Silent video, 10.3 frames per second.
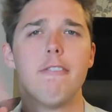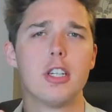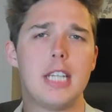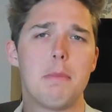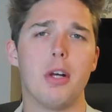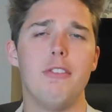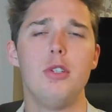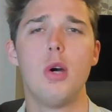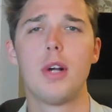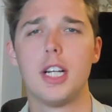For example, if you
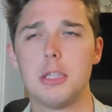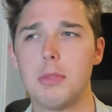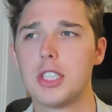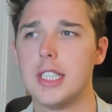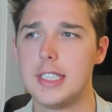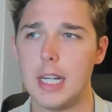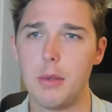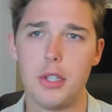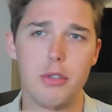know a customer is going to stay with you